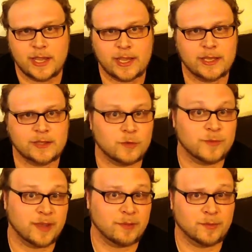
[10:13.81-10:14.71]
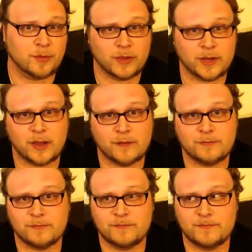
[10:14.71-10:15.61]
and you'll be able to pull it
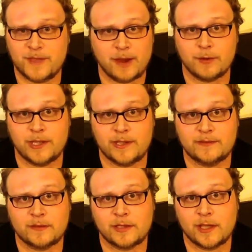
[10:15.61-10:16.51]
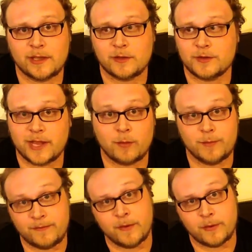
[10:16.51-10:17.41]
off very easily, and your deck
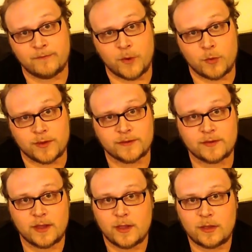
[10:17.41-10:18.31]
will be very focused.